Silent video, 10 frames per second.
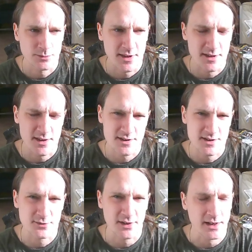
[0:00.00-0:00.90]
There's
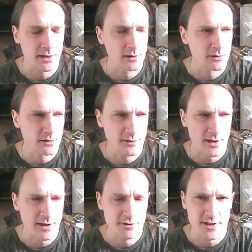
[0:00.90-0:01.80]
this thing,
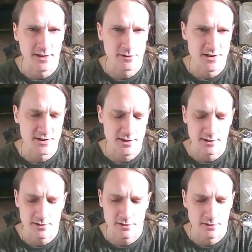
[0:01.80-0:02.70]
Aaron Dowsey
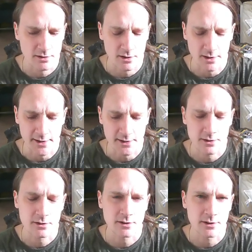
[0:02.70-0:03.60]
says, like,
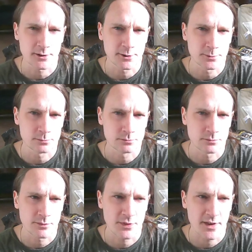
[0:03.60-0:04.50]

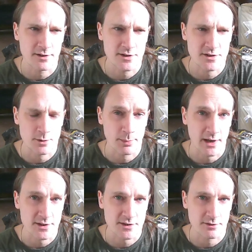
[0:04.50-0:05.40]
there is no
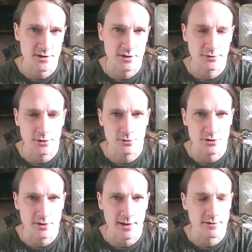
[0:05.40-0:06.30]
past, there is no
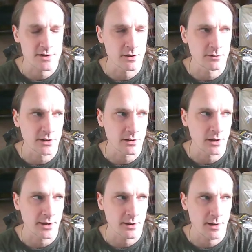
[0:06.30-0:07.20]
future, there is only,
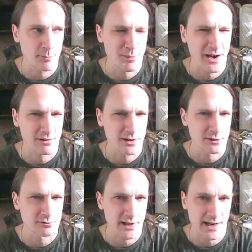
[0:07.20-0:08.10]
like,
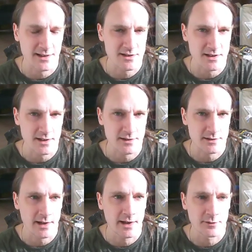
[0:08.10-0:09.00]
parallel
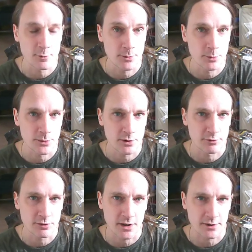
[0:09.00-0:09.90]
realities and the moment
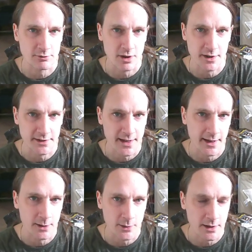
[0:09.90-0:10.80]
of, like, right
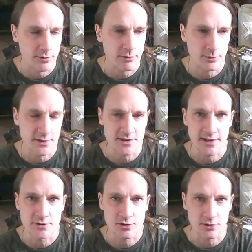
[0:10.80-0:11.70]
now, and through
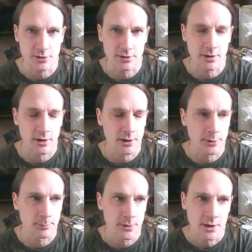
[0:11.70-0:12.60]
intention, a